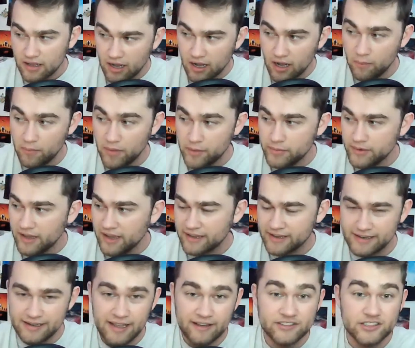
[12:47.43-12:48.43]
Maybe I
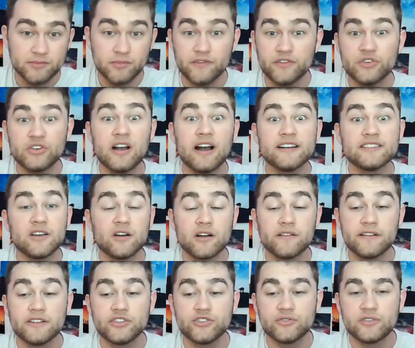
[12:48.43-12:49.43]
can have some of you guys on
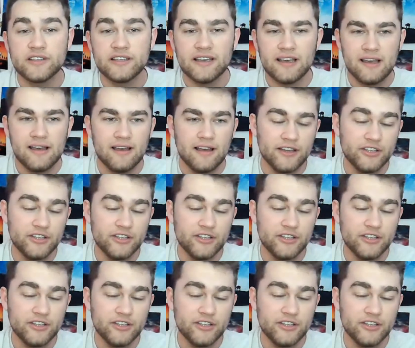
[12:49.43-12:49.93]
eventually.